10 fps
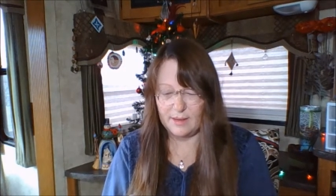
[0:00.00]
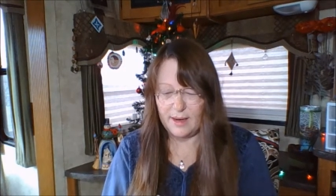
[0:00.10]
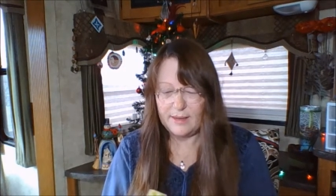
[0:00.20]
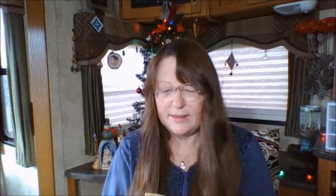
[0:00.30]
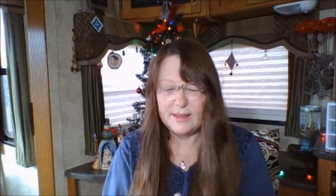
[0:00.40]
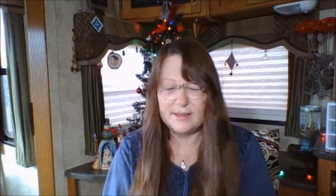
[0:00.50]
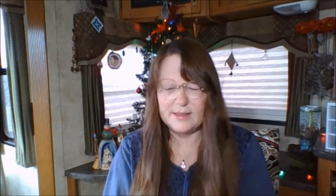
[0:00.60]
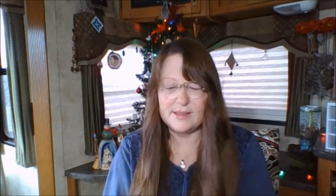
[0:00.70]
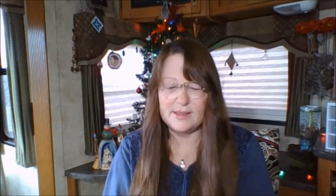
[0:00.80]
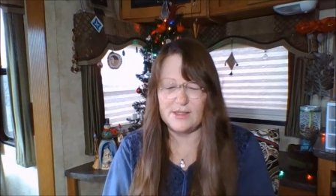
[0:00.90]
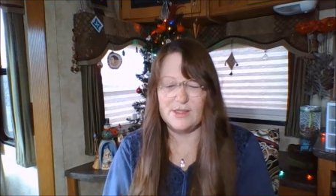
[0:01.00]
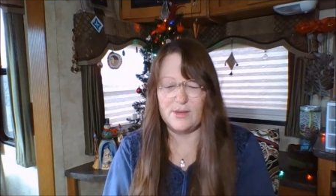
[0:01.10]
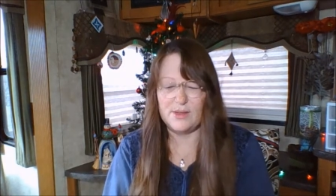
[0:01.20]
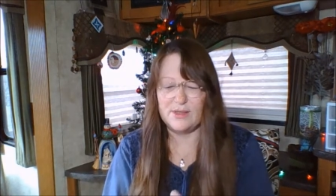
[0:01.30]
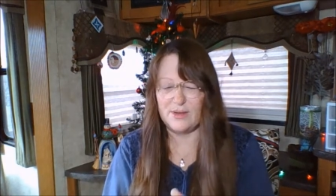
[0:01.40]
I think this is so
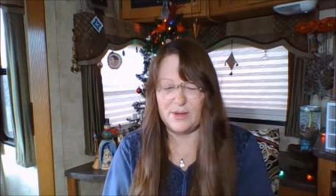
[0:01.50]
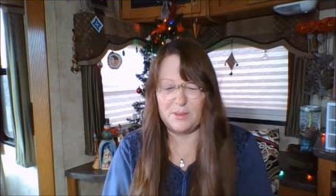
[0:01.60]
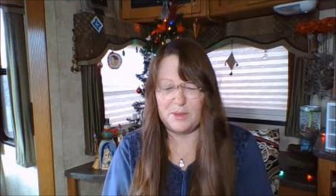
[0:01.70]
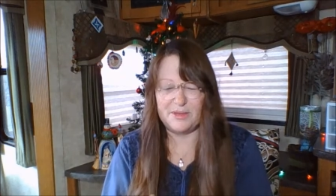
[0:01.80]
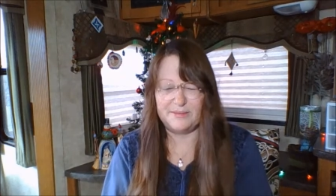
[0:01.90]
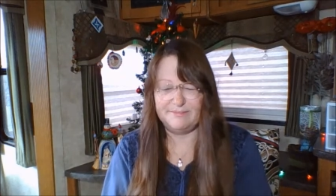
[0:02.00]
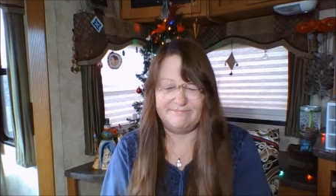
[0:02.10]
adorable.